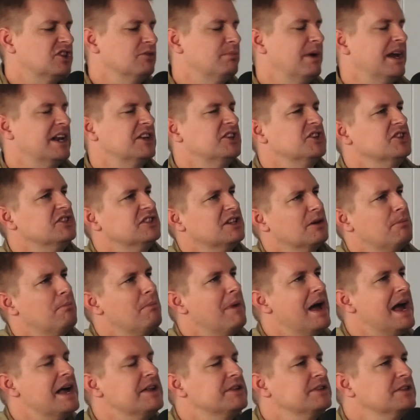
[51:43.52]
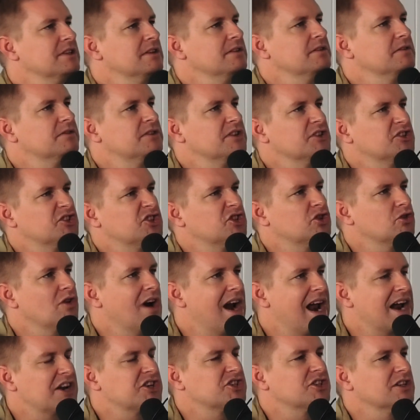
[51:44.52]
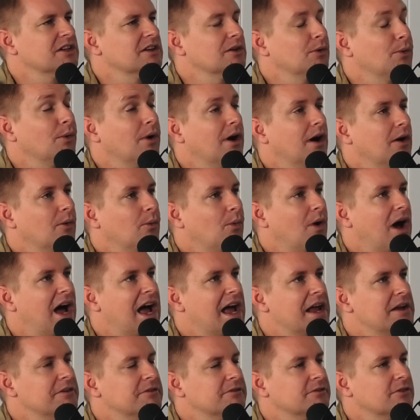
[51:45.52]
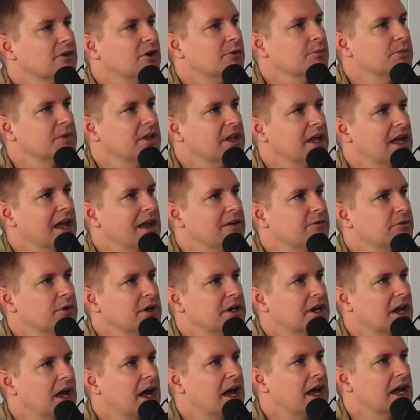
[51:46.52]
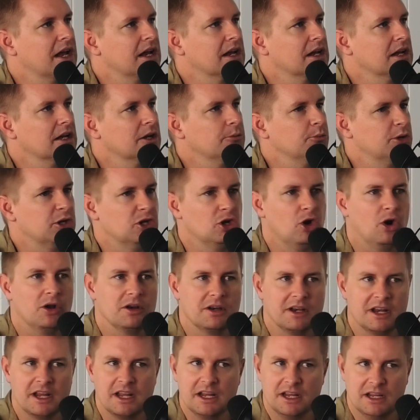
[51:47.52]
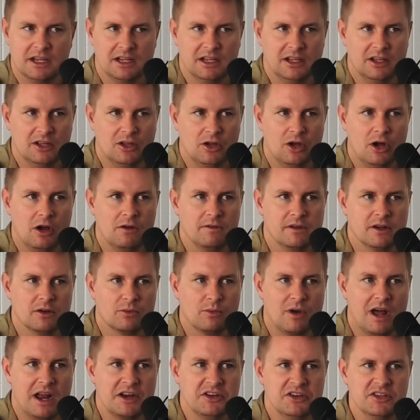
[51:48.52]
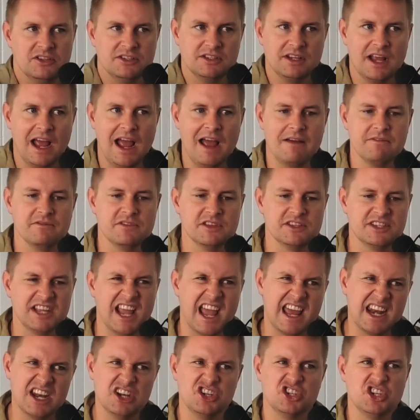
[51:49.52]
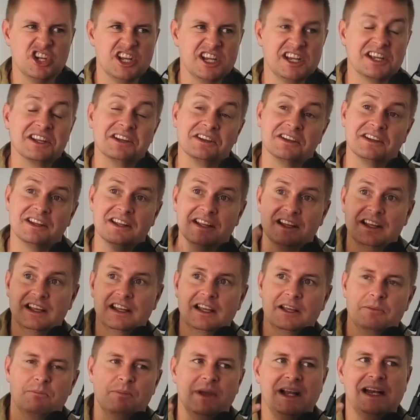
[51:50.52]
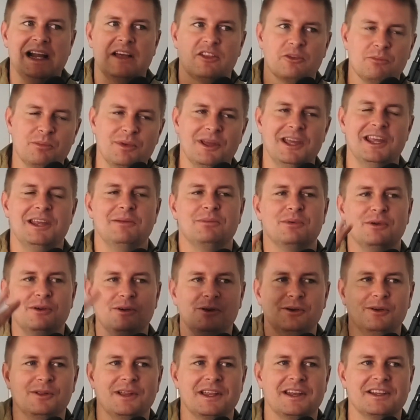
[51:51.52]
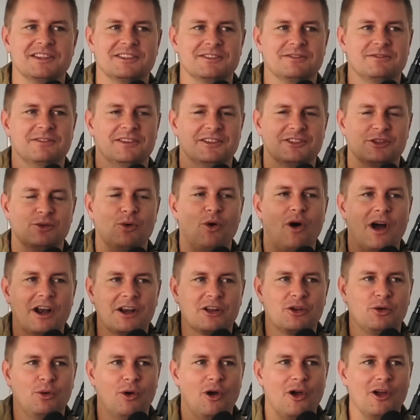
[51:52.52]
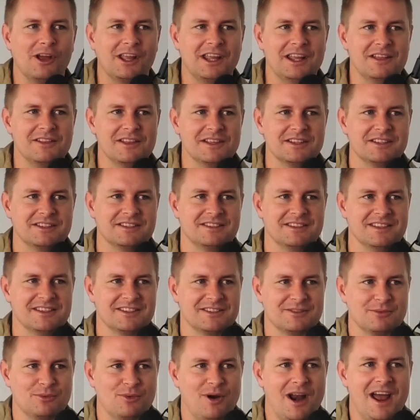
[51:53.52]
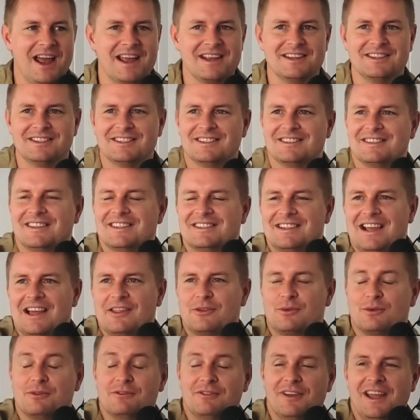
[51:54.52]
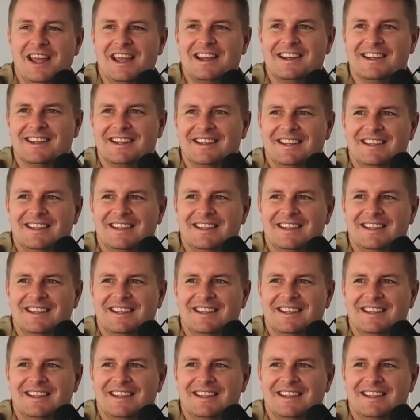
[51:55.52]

have been just a massive distraction away from the everyday monotony mm. of your run, just to have this energy and mm. meet other people, and it's it's quite quirky this this race, this other event.